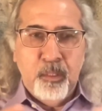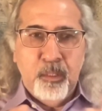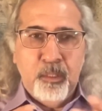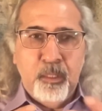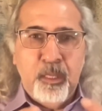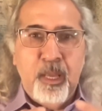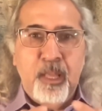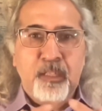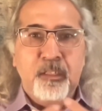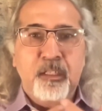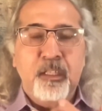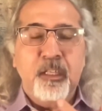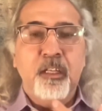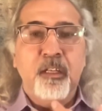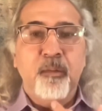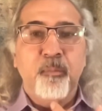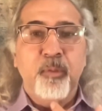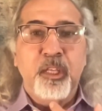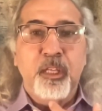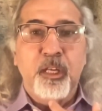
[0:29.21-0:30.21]
Can there
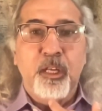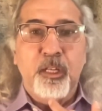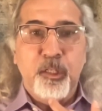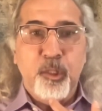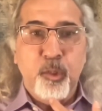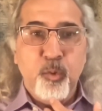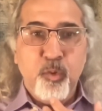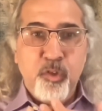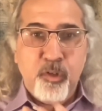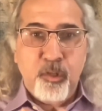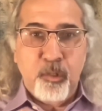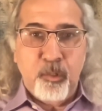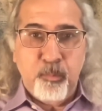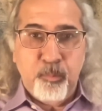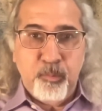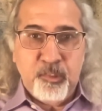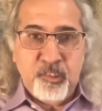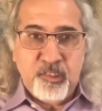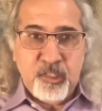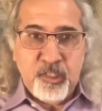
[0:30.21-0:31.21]
be a neutral
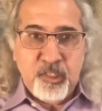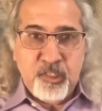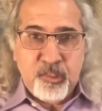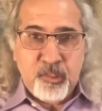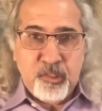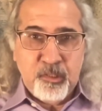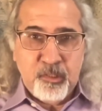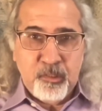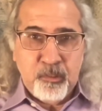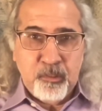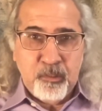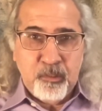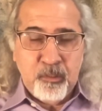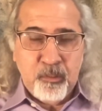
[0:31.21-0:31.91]
position,